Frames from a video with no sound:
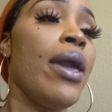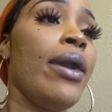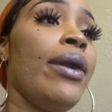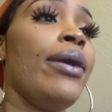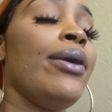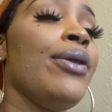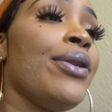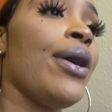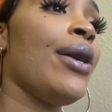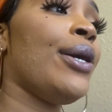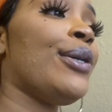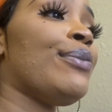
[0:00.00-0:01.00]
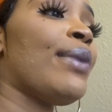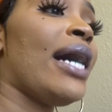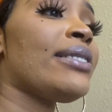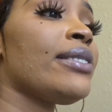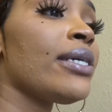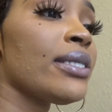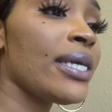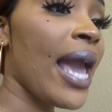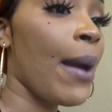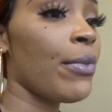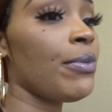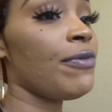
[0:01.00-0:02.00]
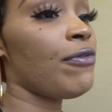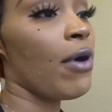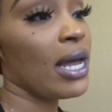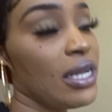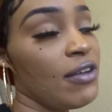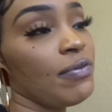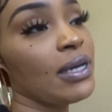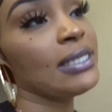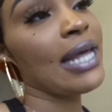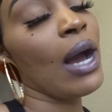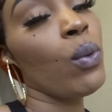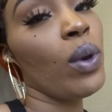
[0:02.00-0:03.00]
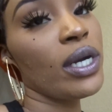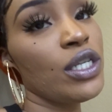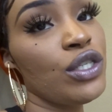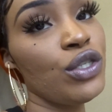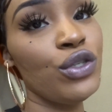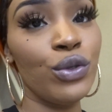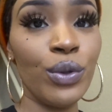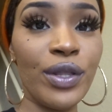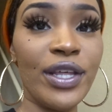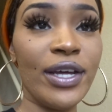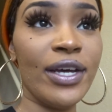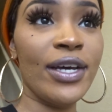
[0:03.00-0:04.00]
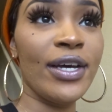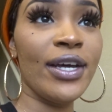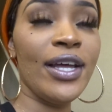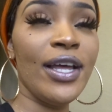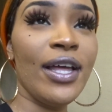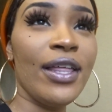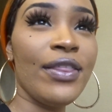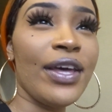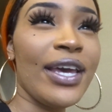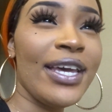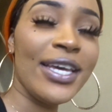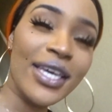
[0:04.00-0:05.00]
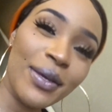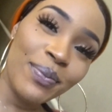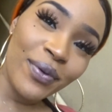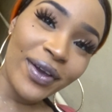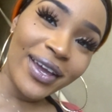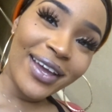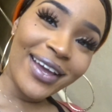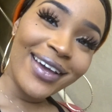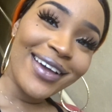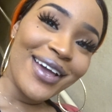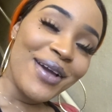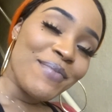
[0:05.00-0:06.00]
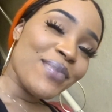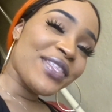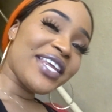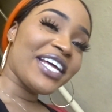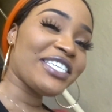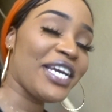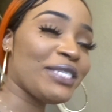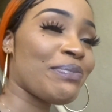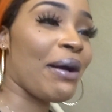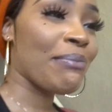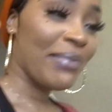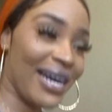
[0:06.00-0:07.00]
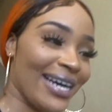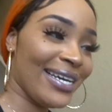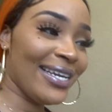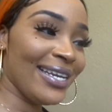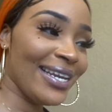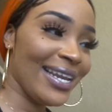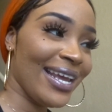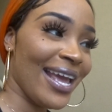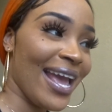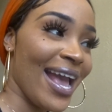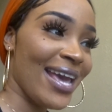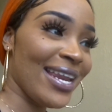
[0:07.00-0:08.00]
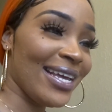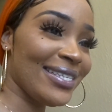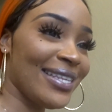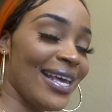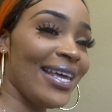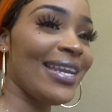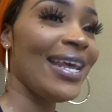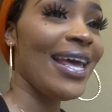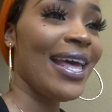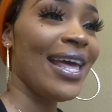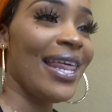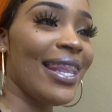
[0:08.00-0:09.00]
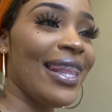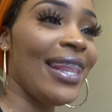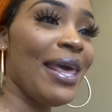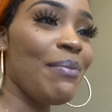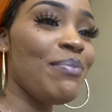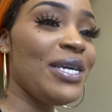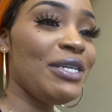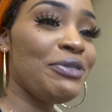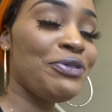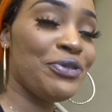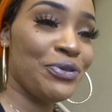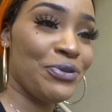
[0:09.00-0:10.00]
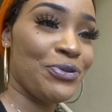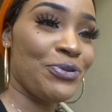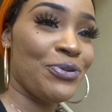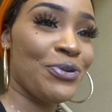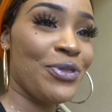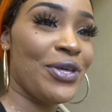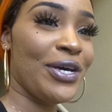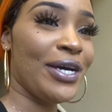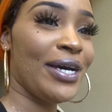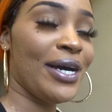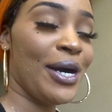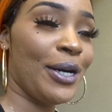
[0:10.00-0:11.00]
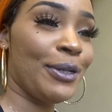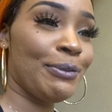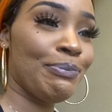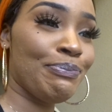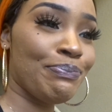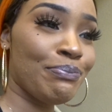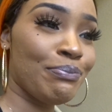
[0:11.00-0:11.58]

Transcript: and um, I took the camera before I left because I wanted to do the the hickey prank, but then I changed my mind and I said, let me do the. Um,